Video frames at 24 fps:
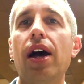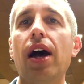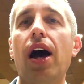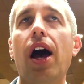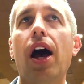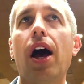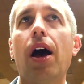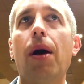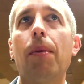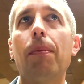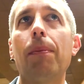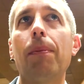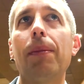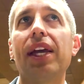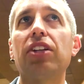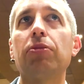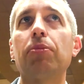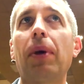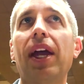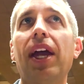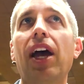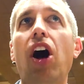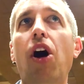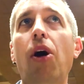Um, it's
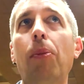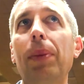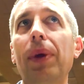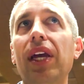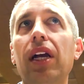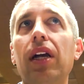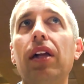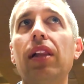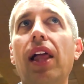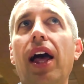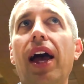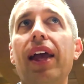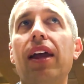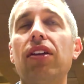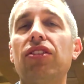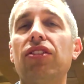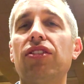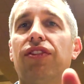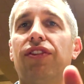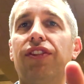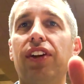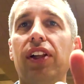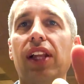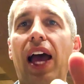by helping
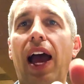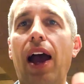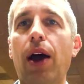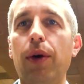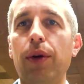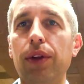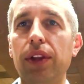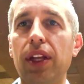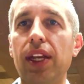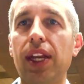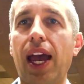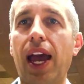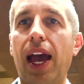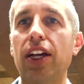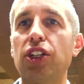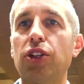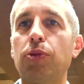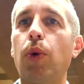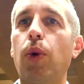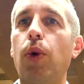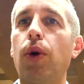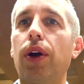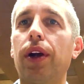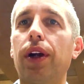clients fill out the
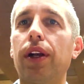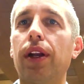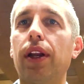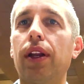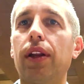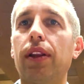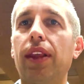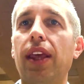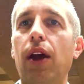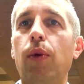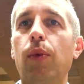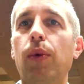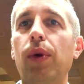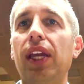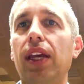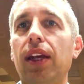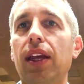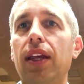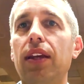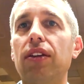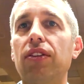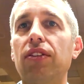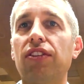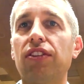dashboard that we can
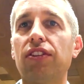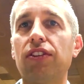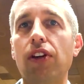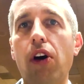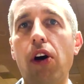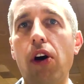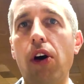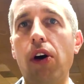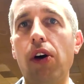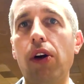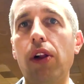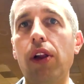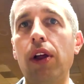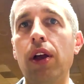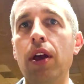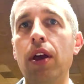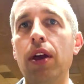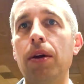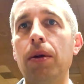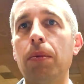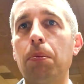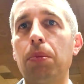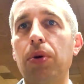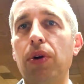install
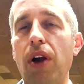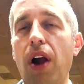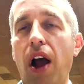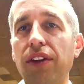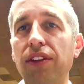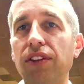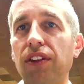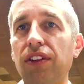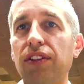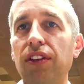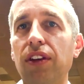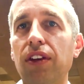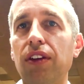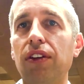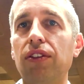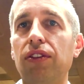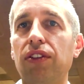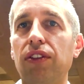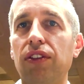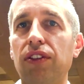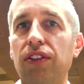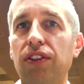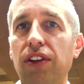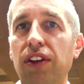
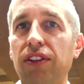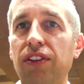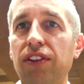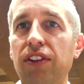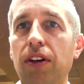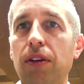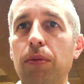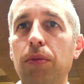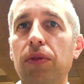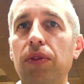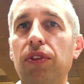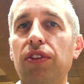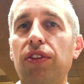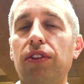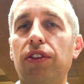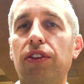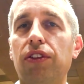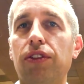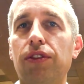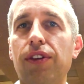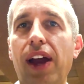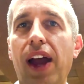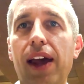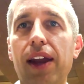processes, systems,
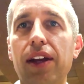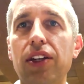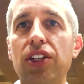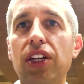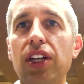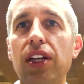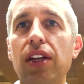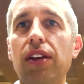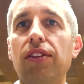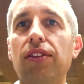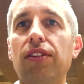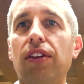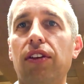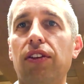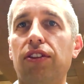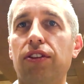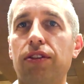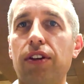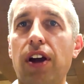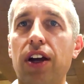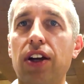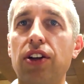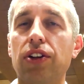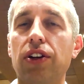strategies, and
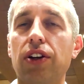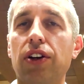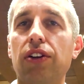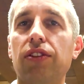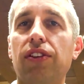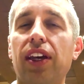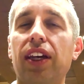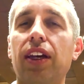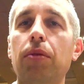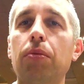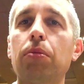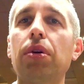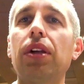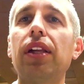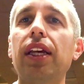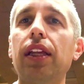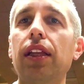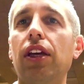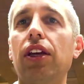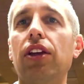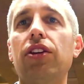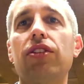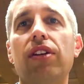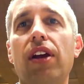structures that
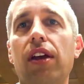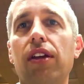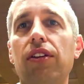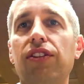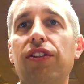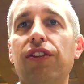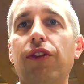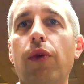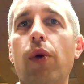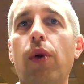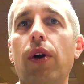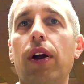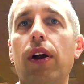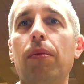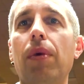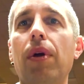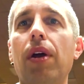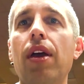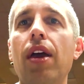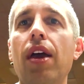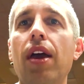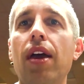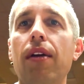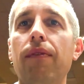completely
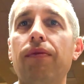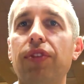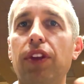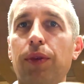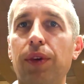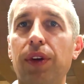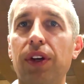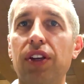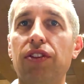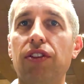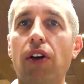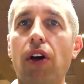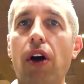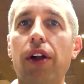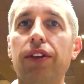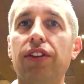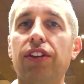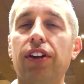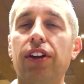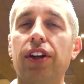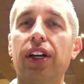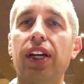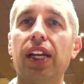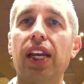transform the
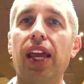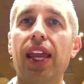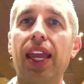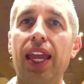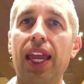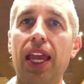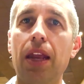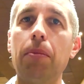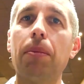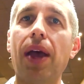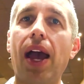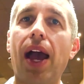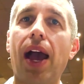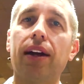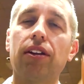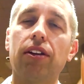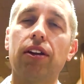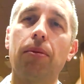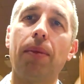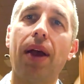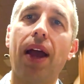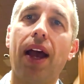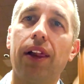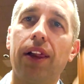results that are going to impact
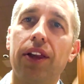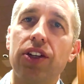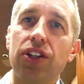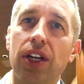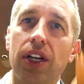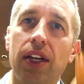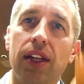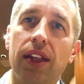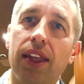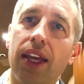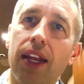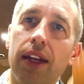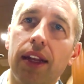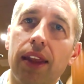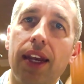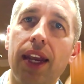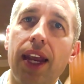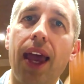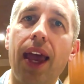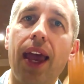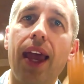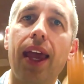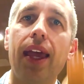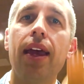their balance sheet at the end of the
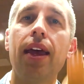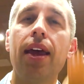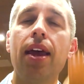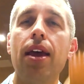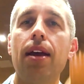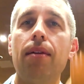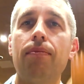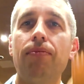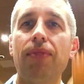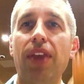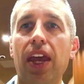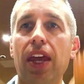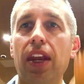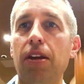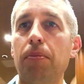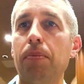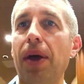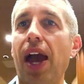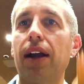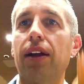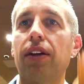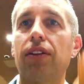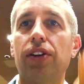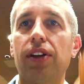day and
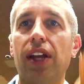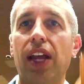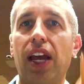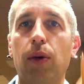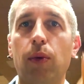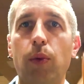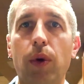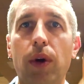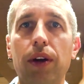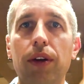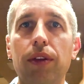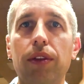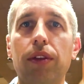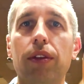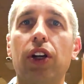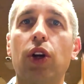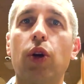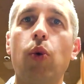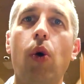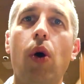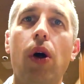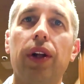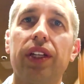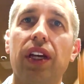impact their net worth, their
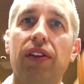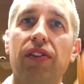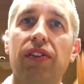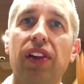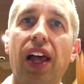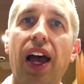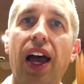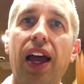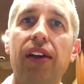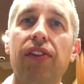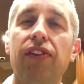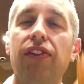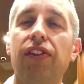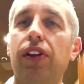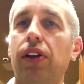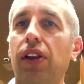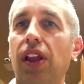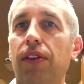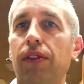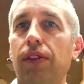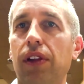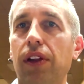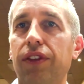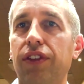quality of life, their
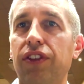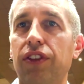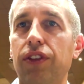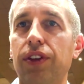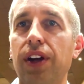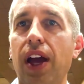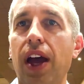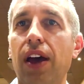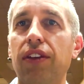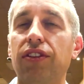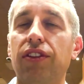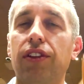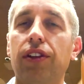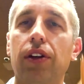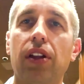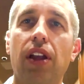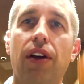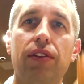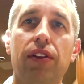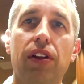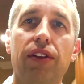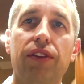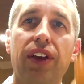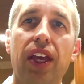level of stress, their
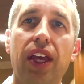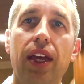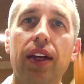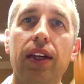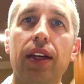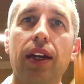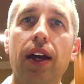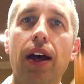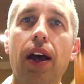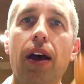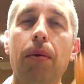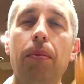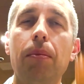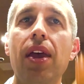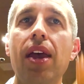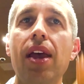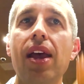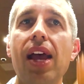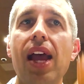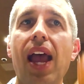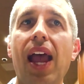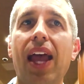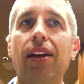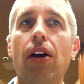level of income.
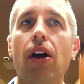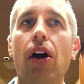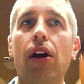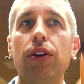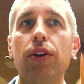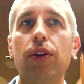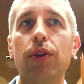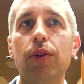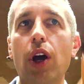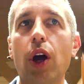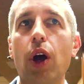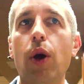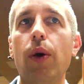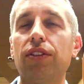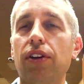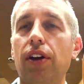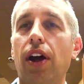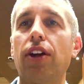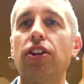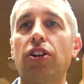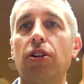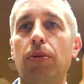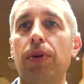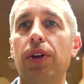And you know, as an
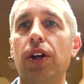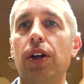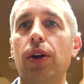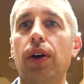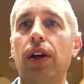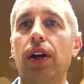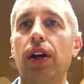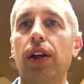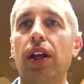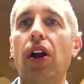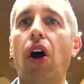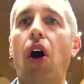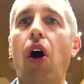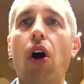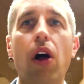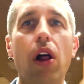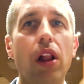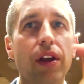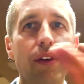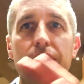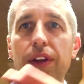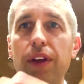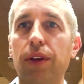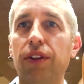entrepreneur, that
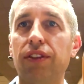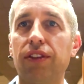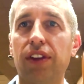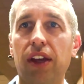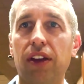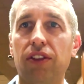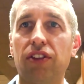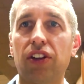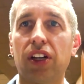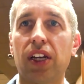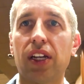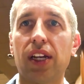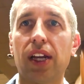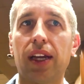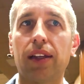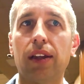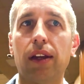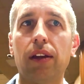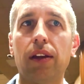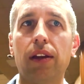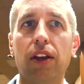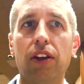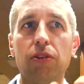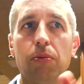all of those things are
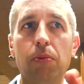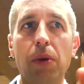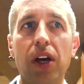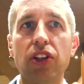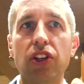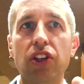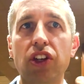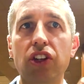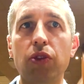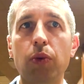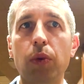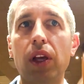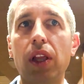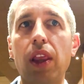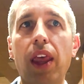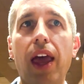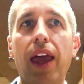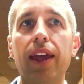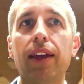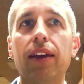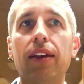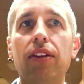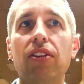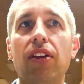connected. As much as we'd
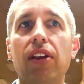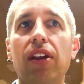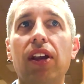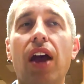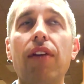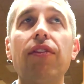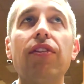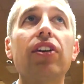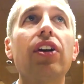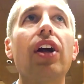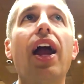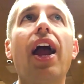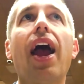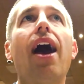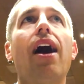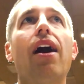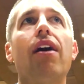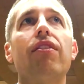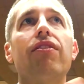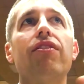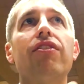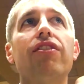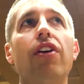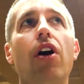like to never
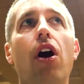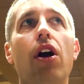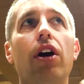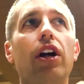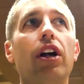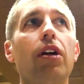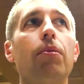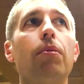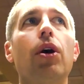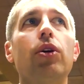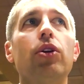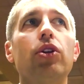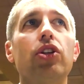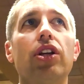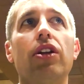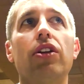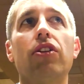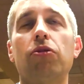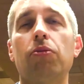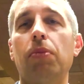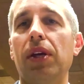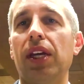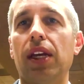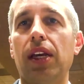have our
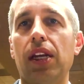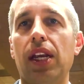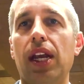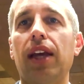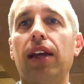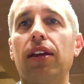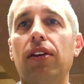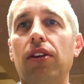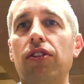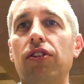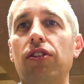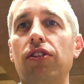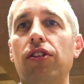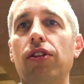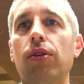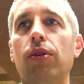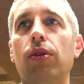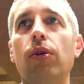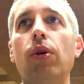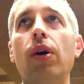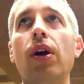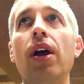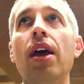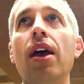emotions be connected
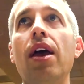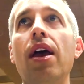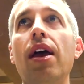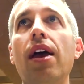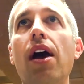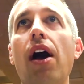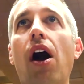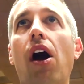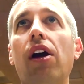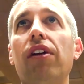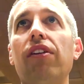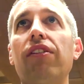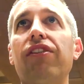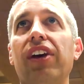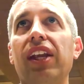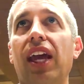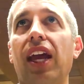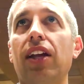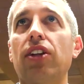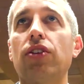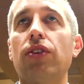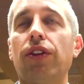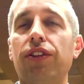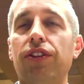to our
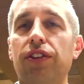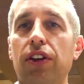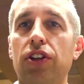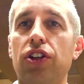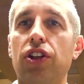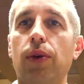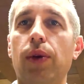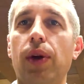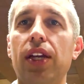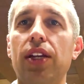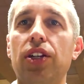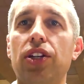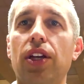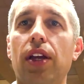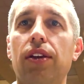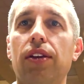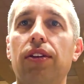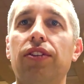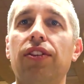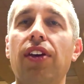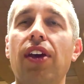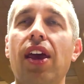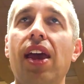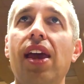financial
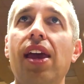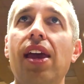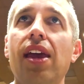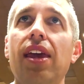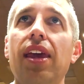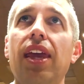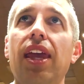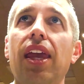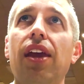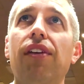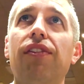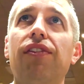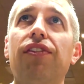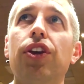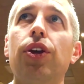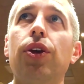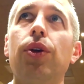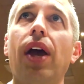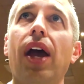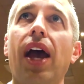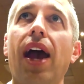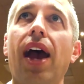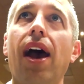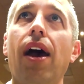situations, if
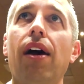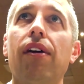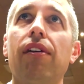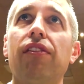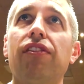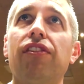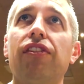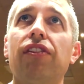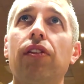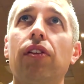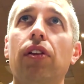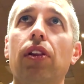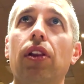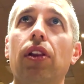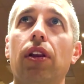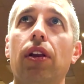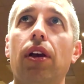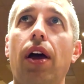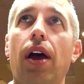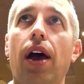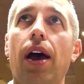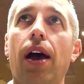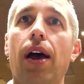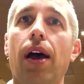you have
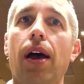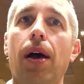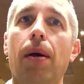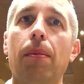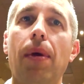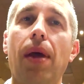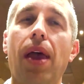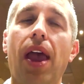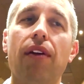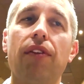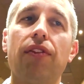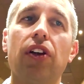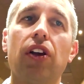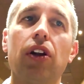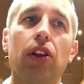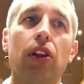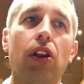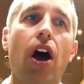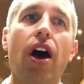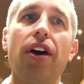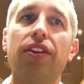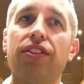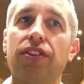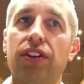um, ever
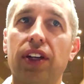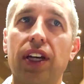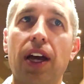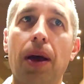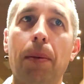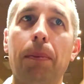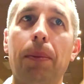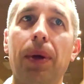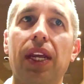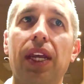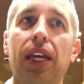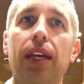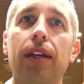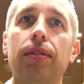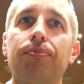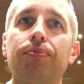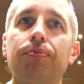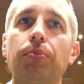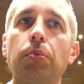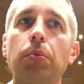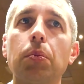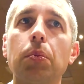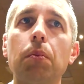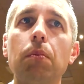lost a company
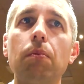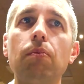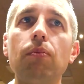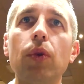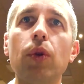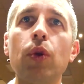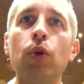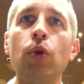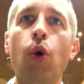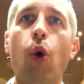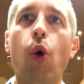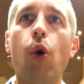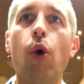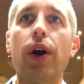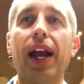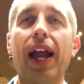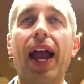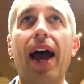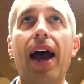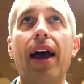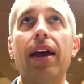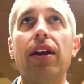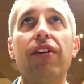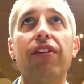or
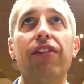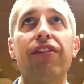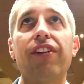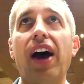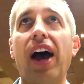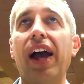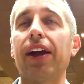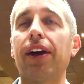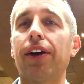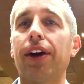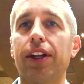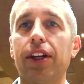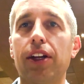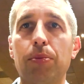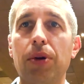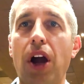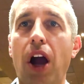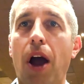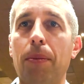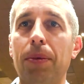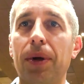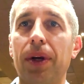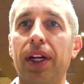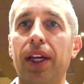had a fire at a
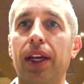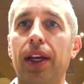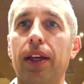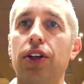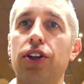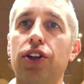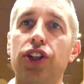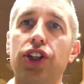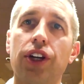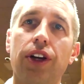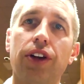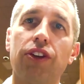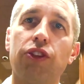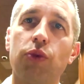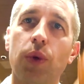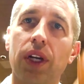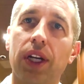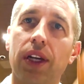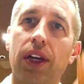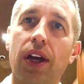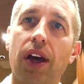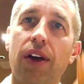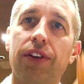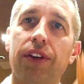property and insurance
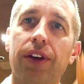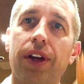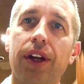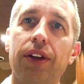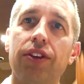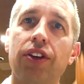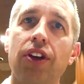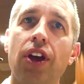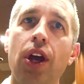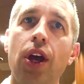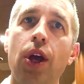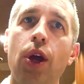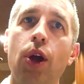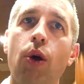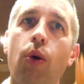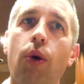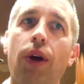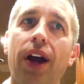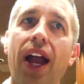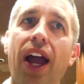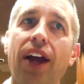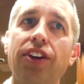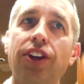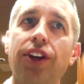wouldn't cover it,
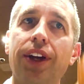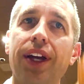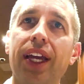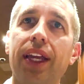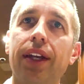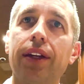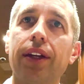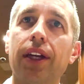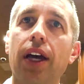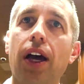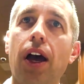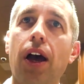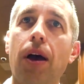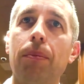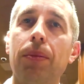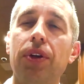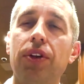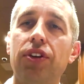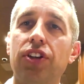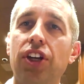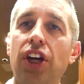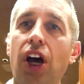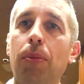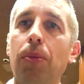or had your
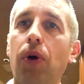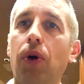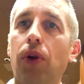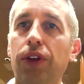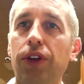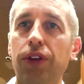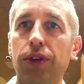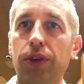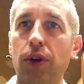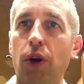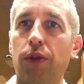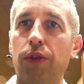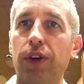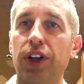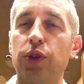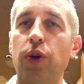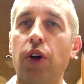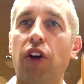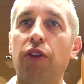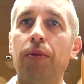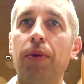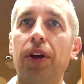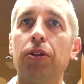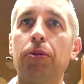income doubled over a
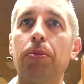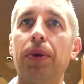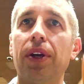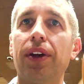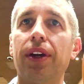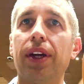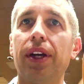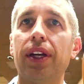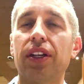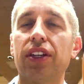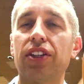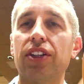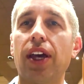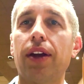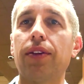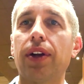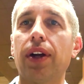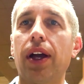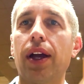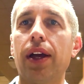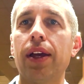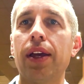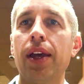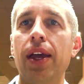twelve-month period, et
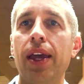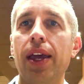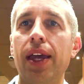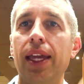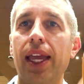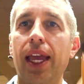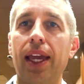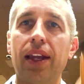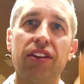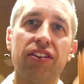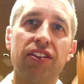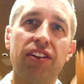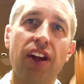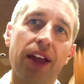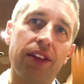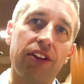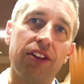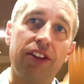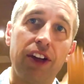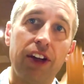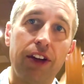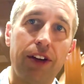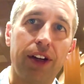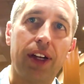cetera, it is not the
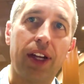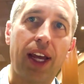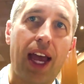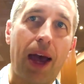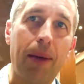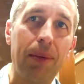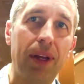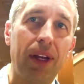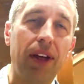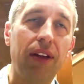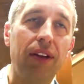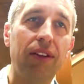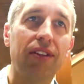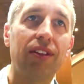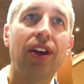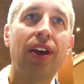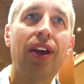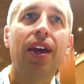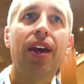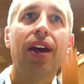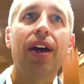secret to happiness.